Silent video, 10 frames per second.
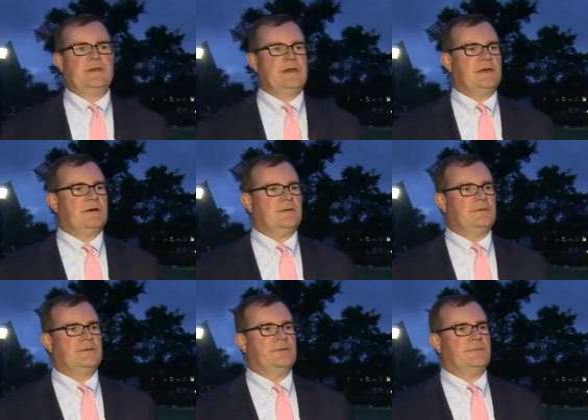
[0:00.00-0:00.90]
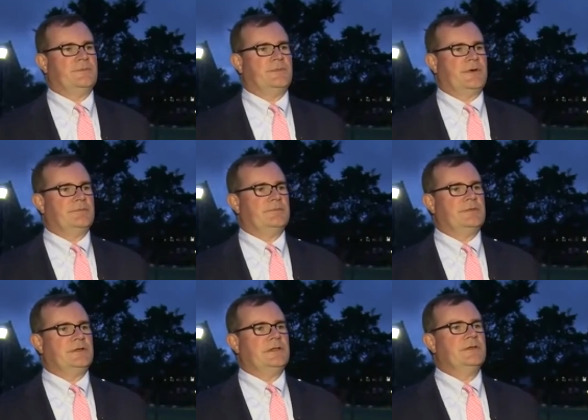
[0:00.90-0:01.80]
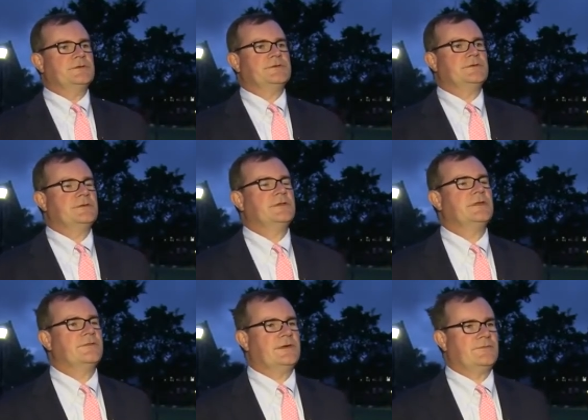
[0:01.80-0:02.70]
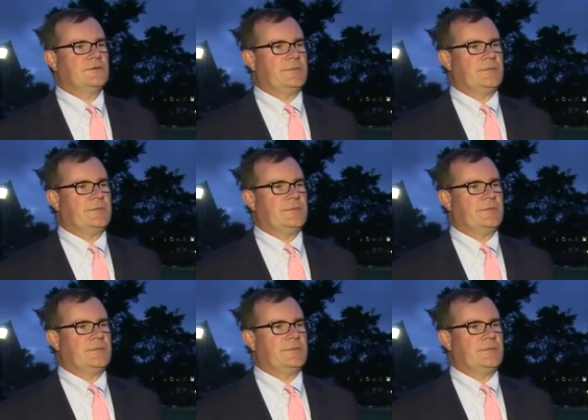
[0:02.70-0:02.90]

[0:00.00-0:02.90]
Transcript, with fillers: Now they're probably closer than they've ever